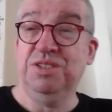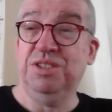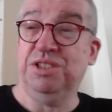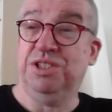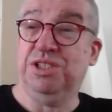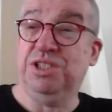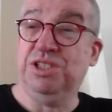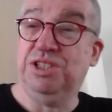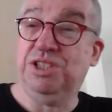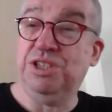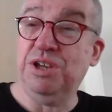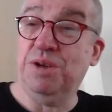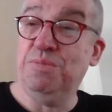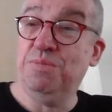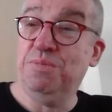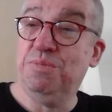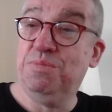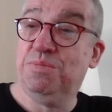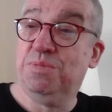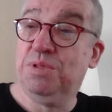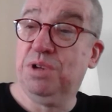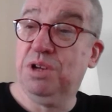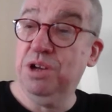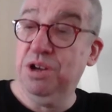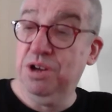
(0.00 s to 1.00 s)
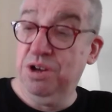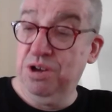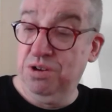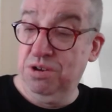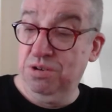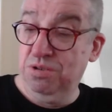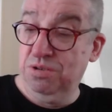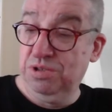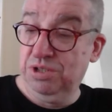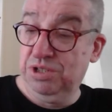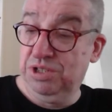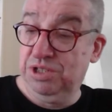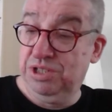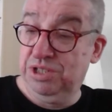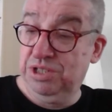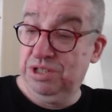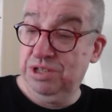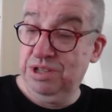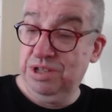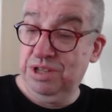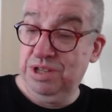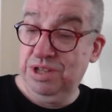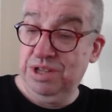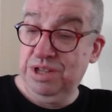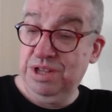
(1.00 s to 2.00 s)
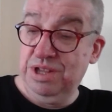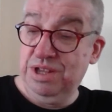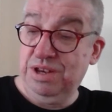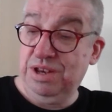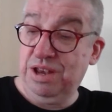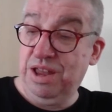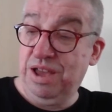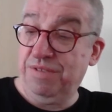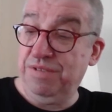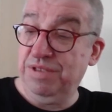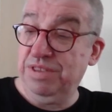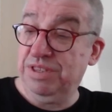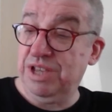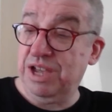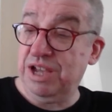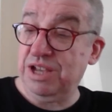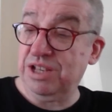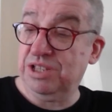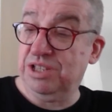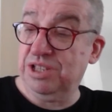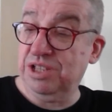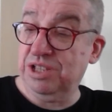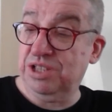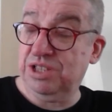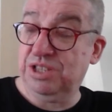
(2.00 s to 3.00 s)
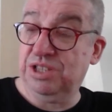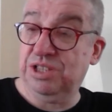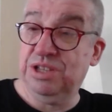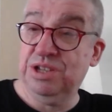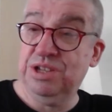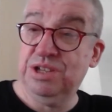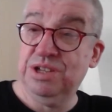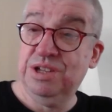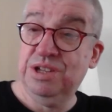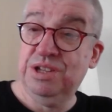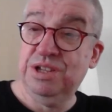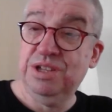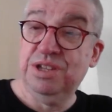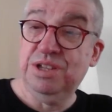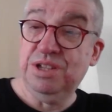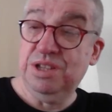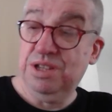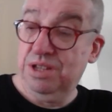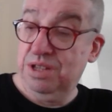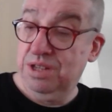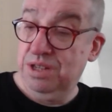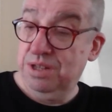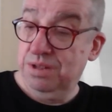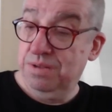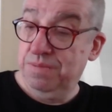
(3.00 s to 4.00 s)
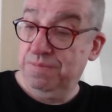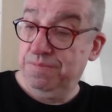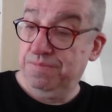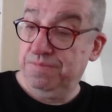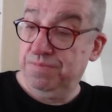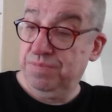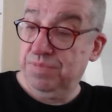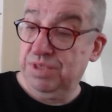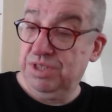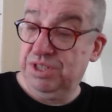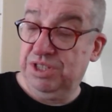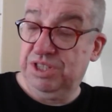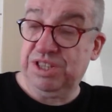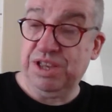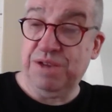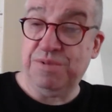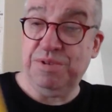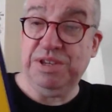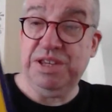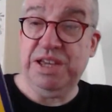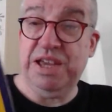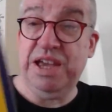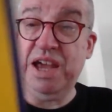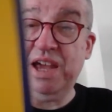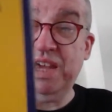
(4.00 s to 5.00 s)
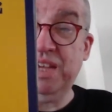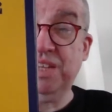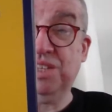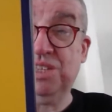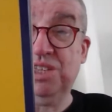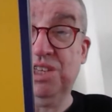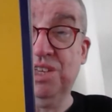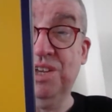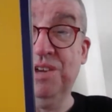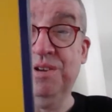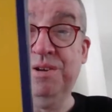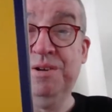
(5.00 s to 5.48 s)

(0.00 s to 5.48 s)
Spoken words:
This is Some Girls Live in Texas 78.